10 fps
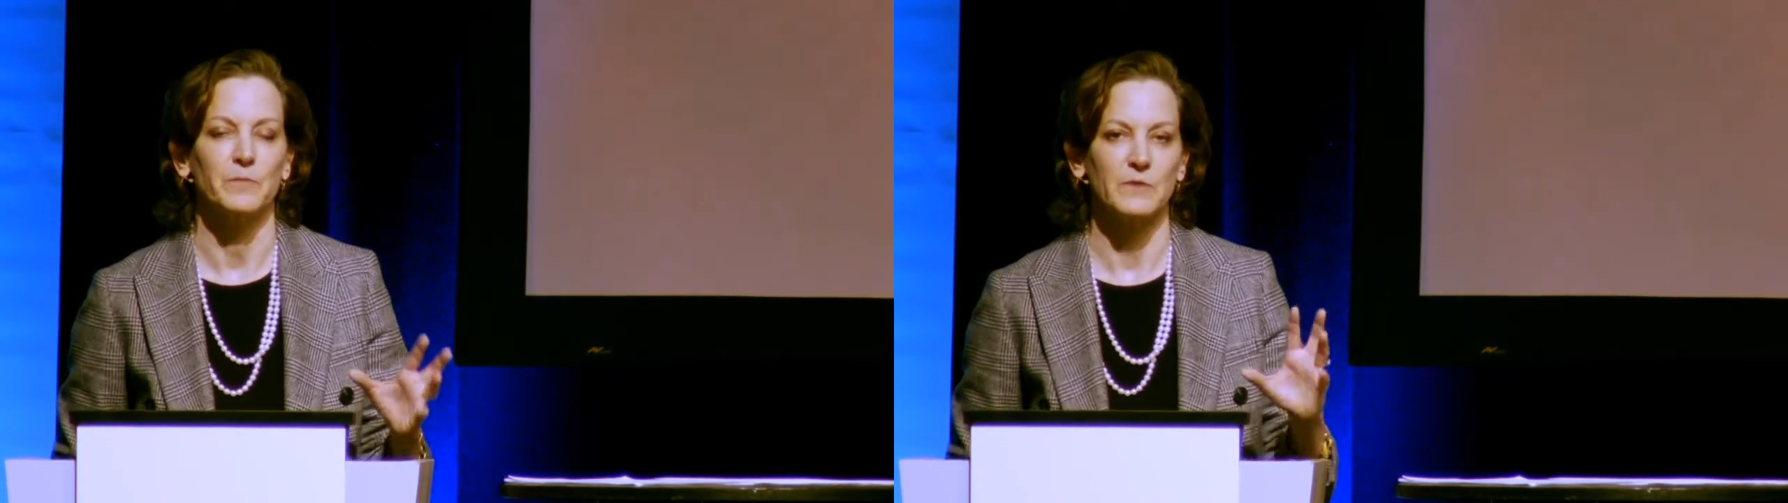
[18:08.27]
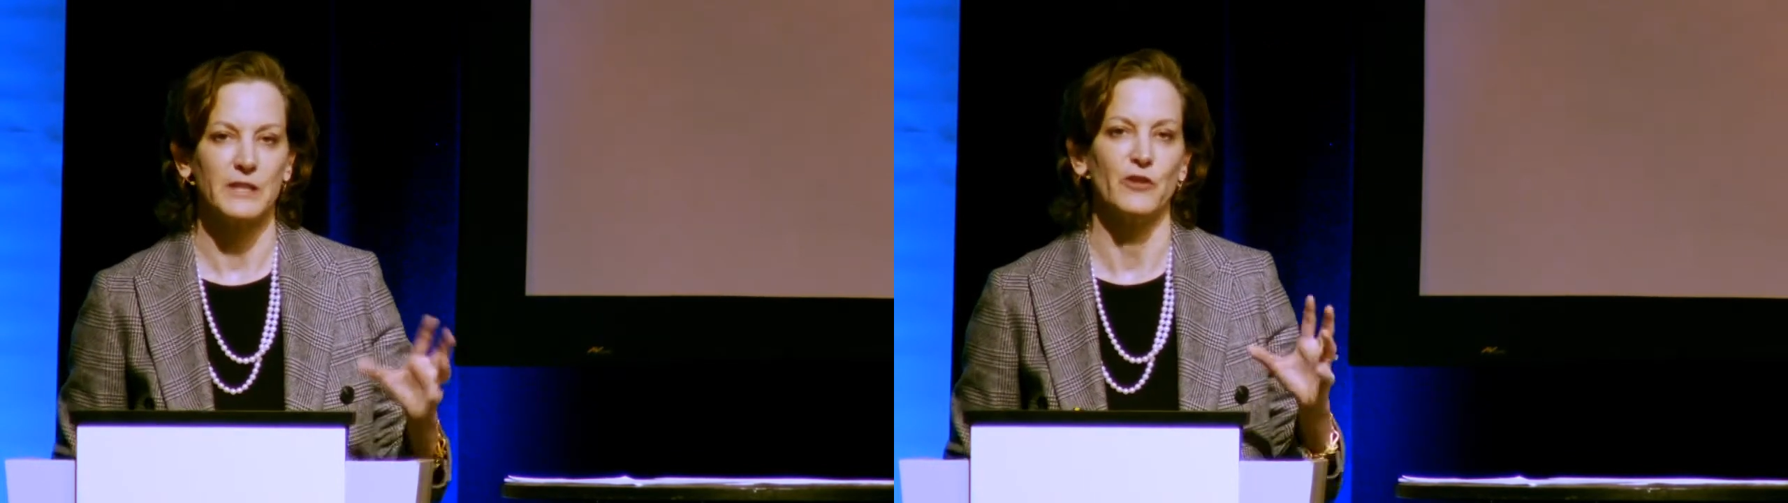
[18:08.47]

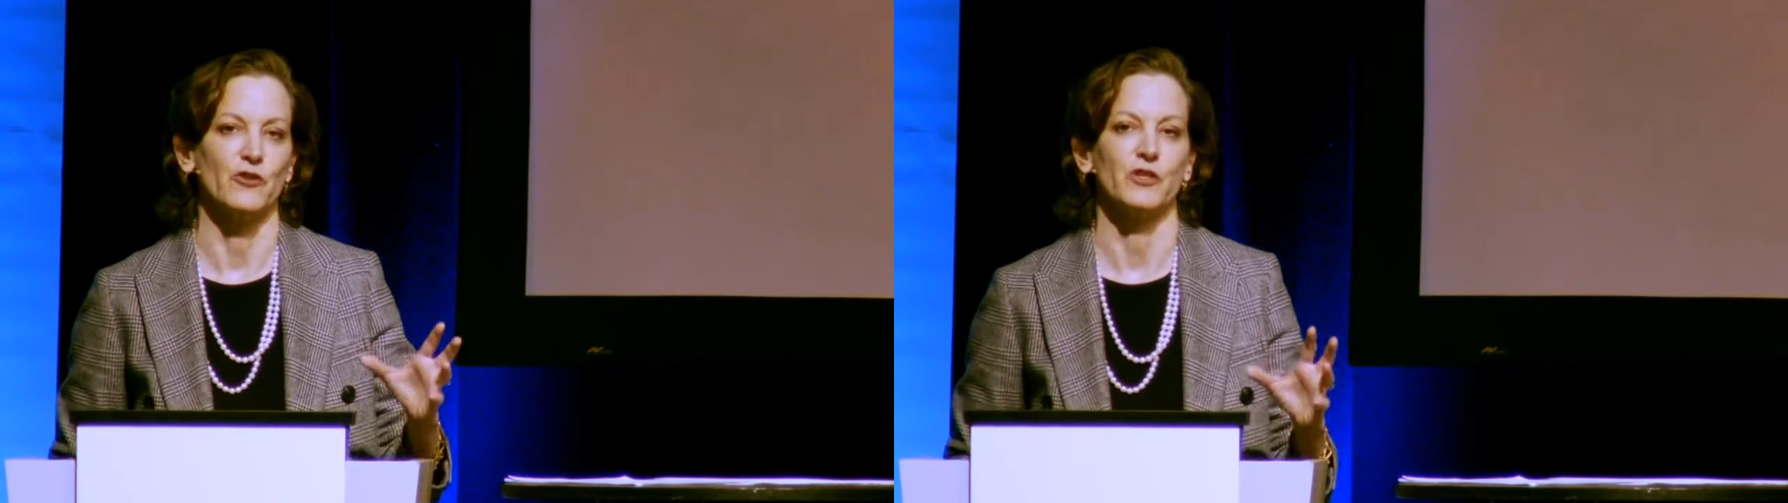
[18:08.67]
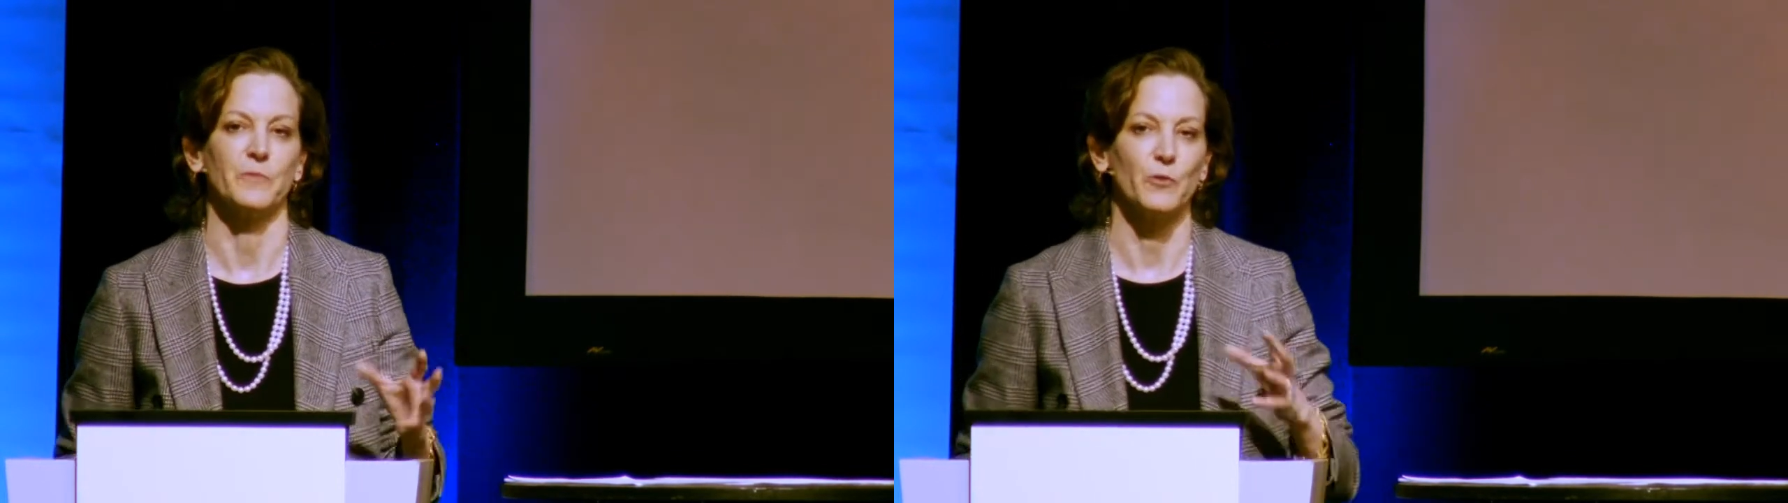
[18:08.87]

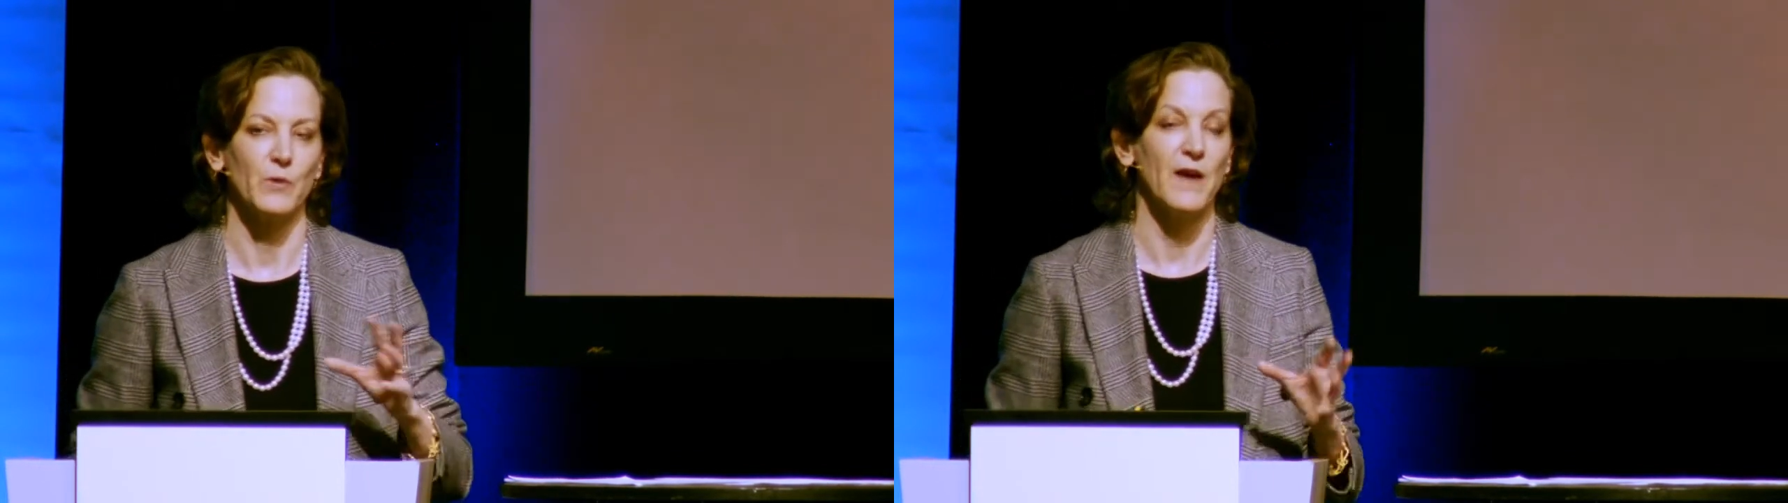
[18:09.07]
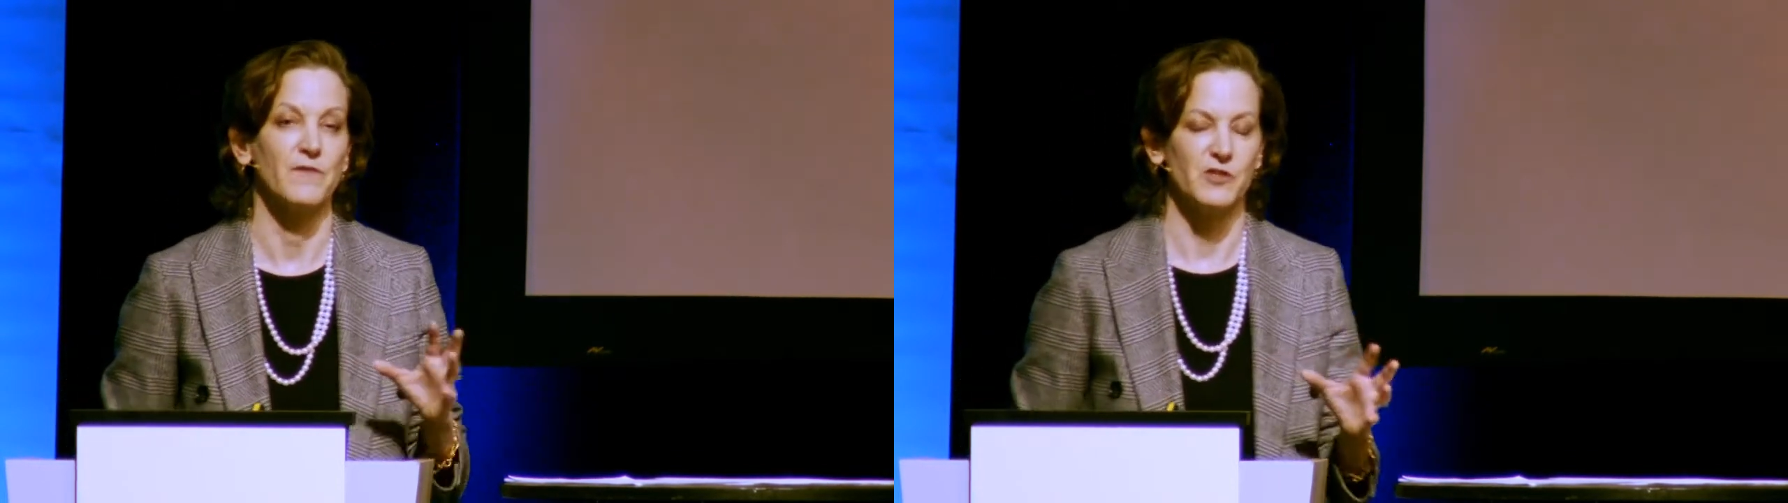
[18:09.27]
leadership that we
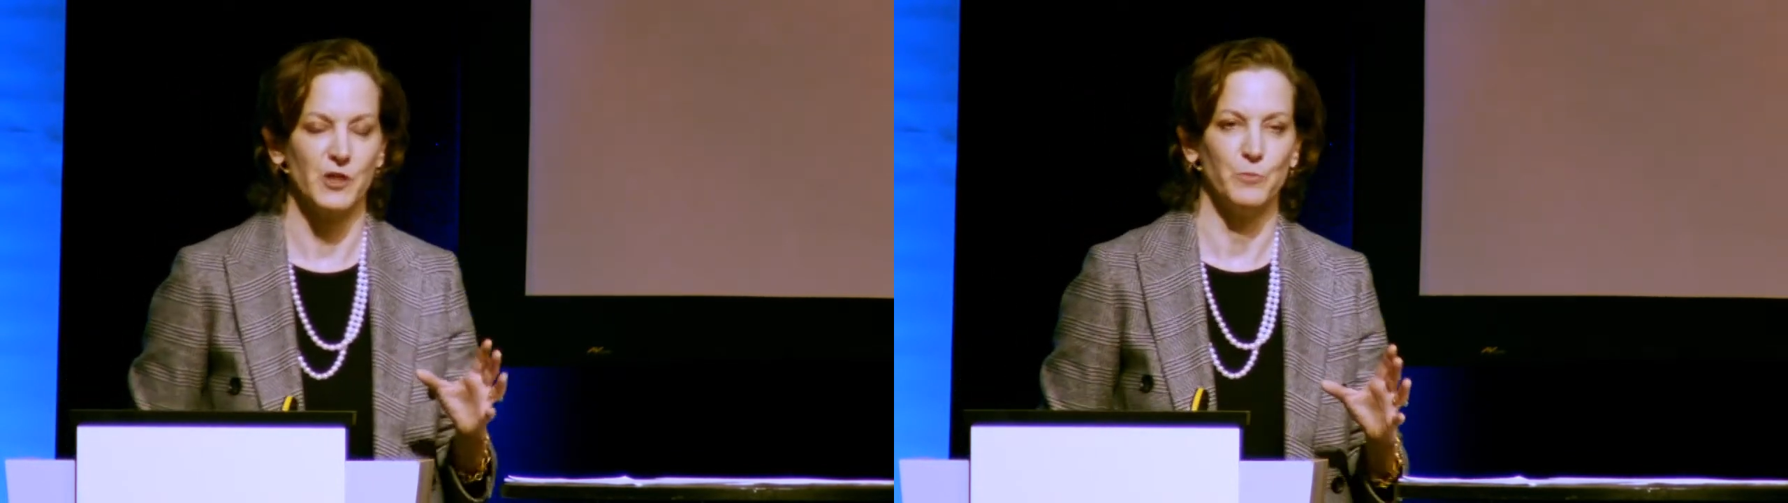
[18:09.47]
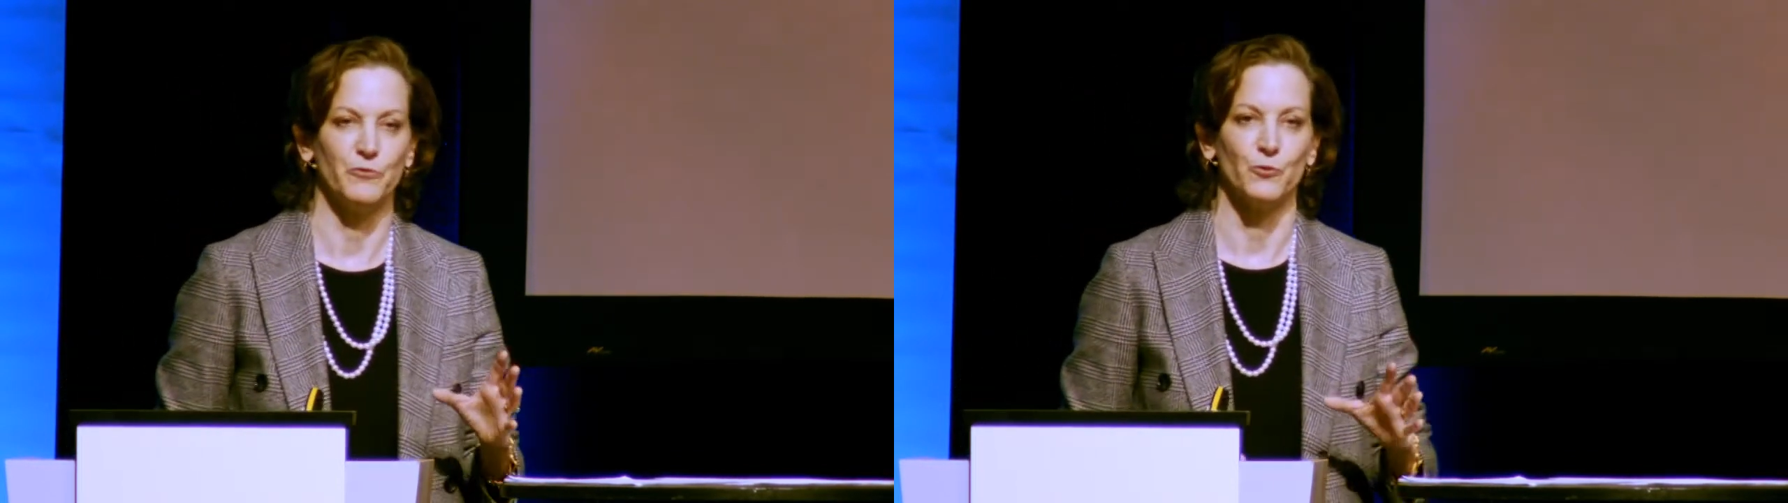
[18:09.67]
haven't
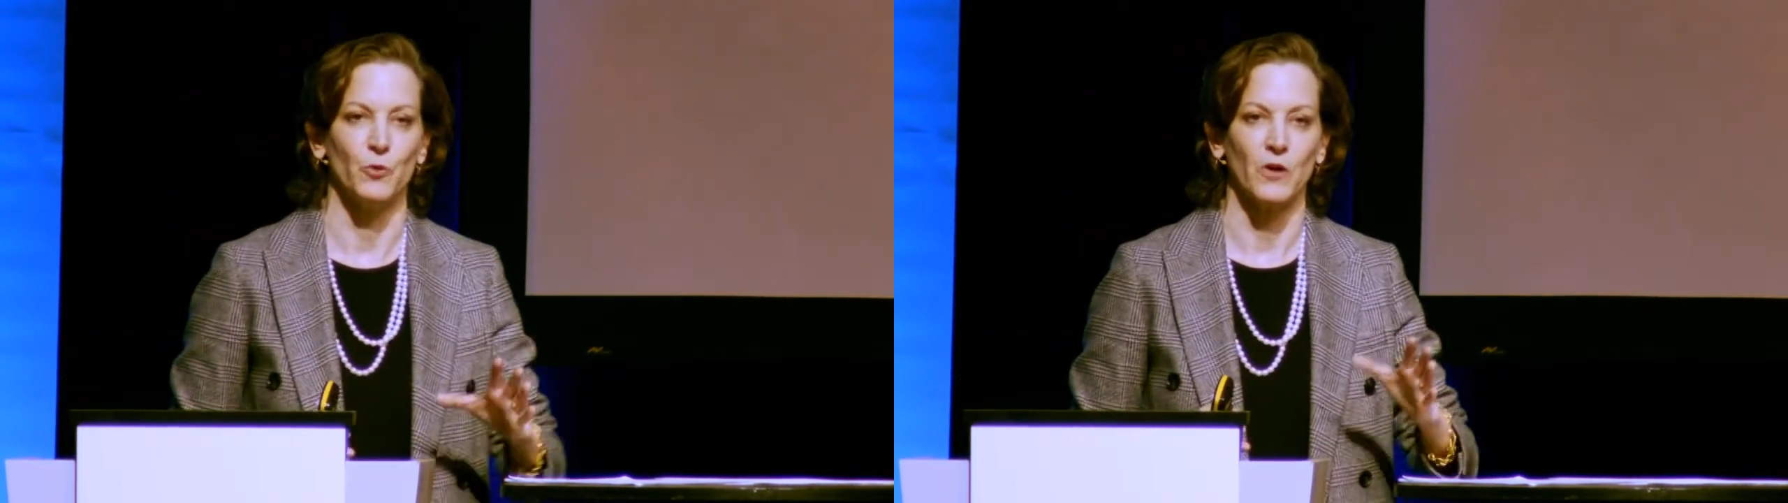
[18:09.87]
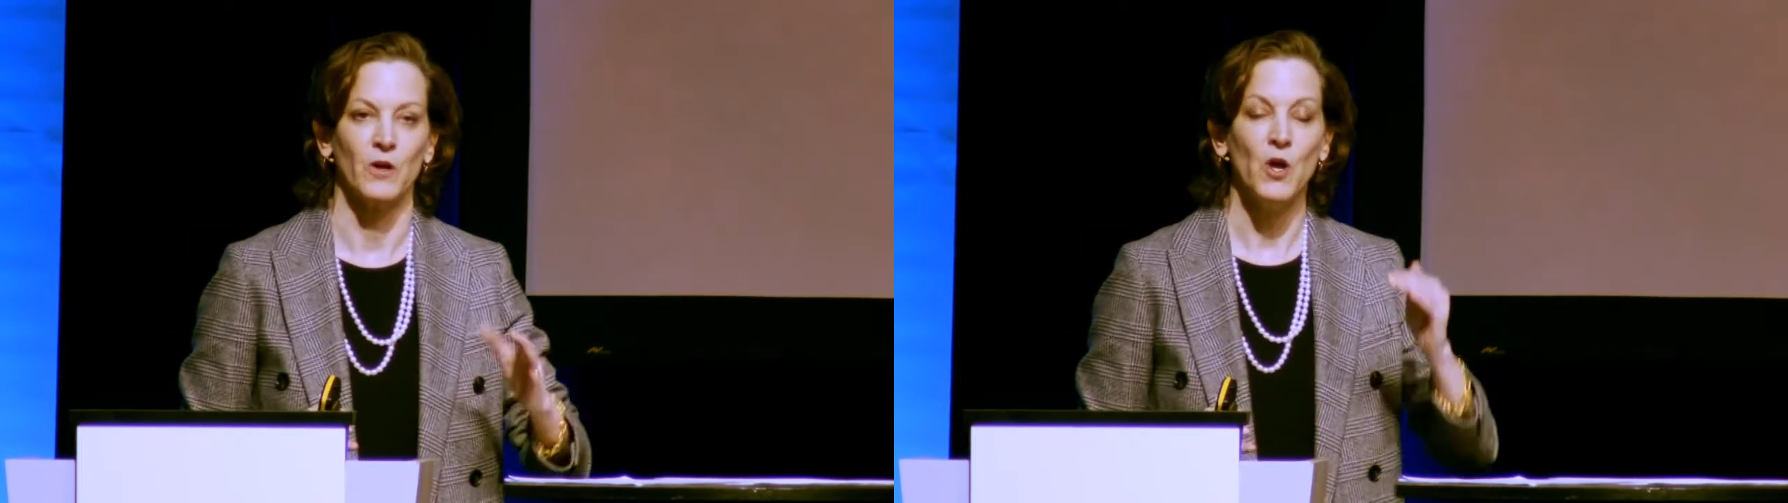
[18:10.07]
seen
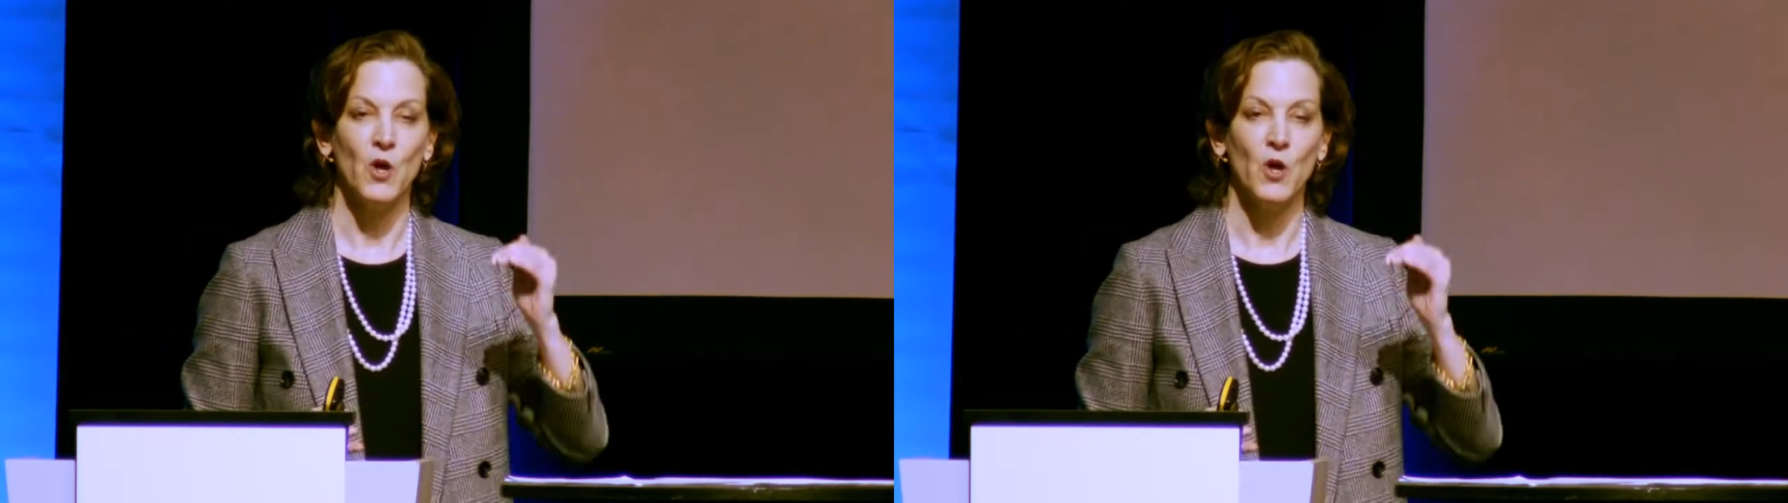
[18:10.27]
before,